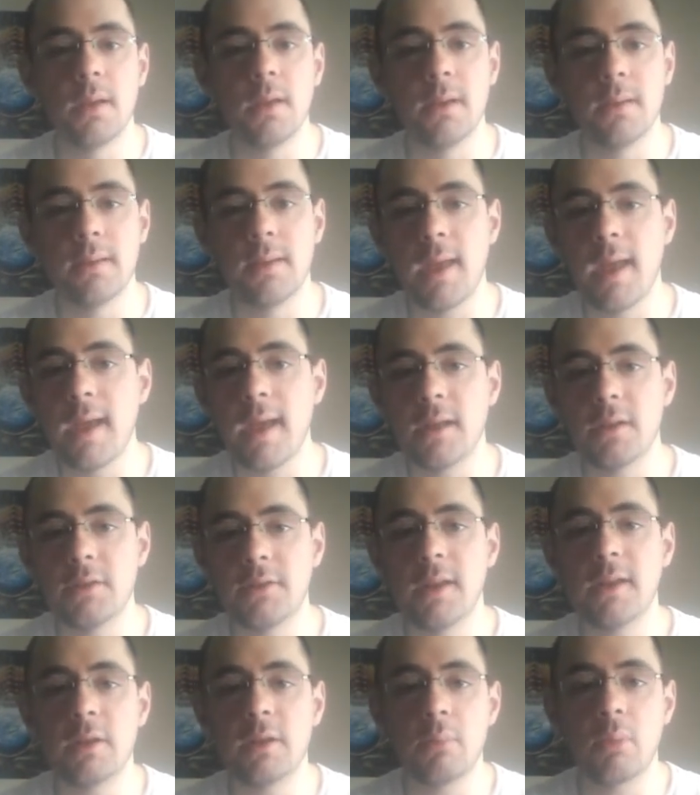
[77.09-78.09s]
You had
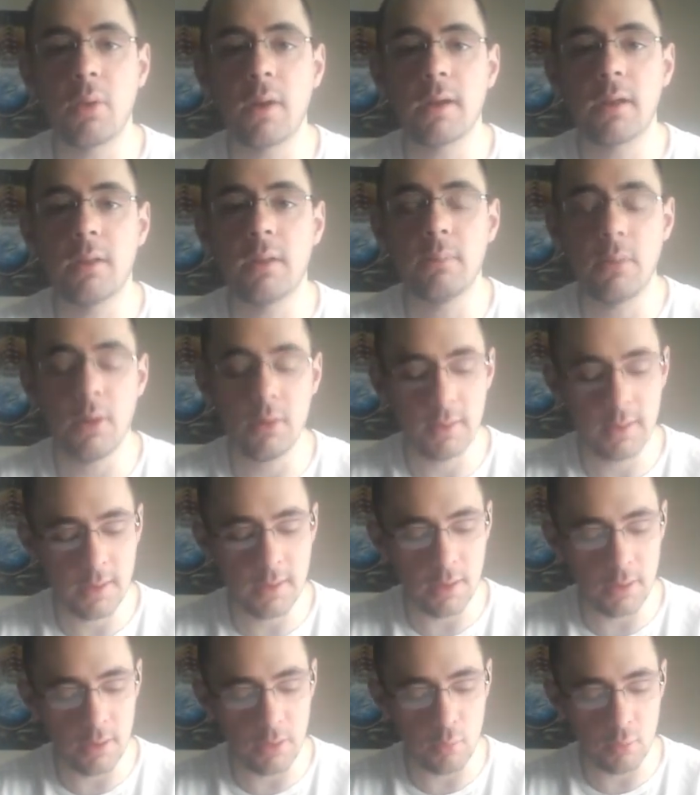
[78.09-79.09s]
Daniel Bryan come out, he
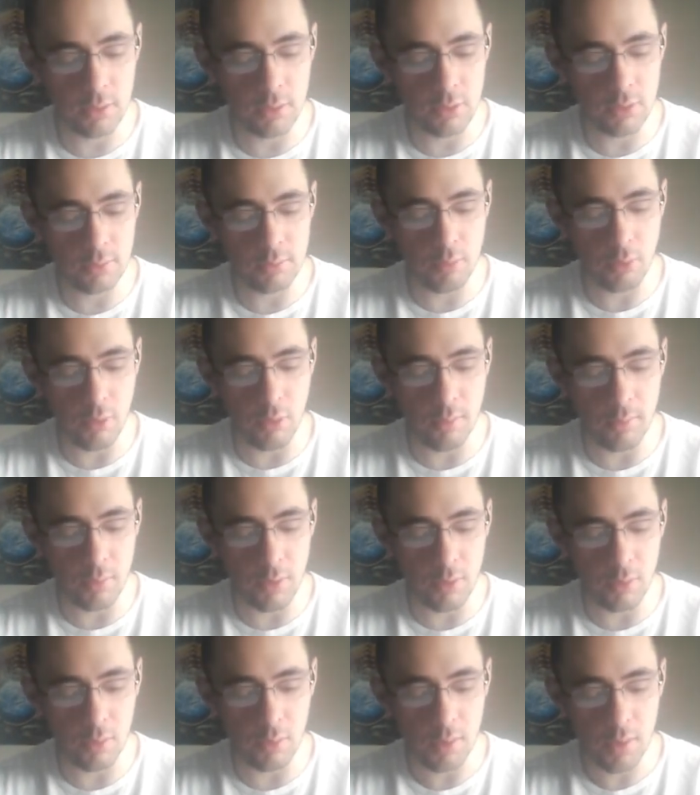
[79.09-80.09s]
cut a really good
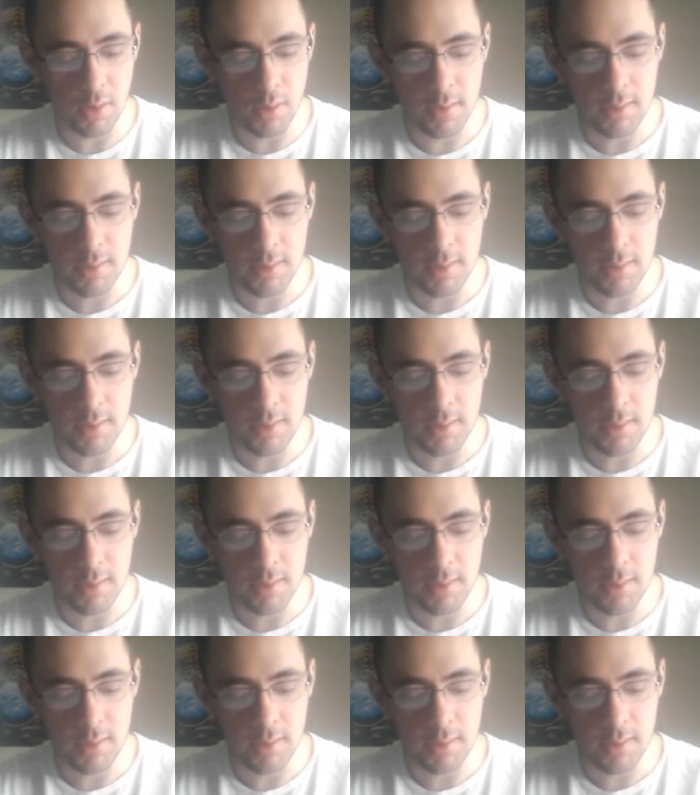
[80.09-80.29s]
promo.